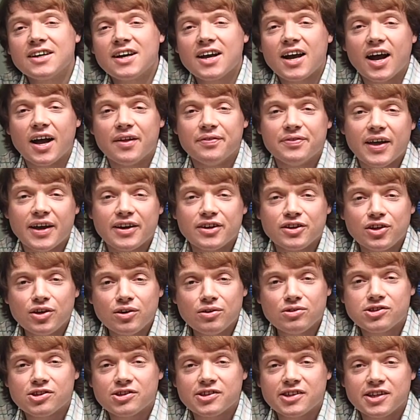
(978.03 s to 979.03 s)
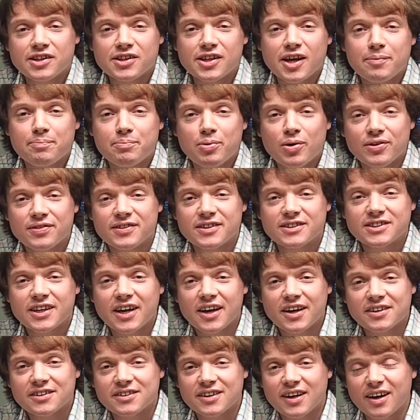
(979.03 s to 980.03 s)
and then usually they put the
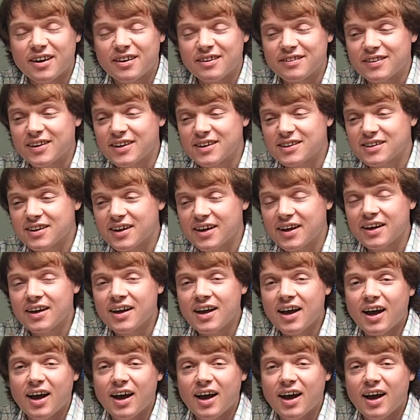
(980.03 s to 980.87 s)
text down and they say,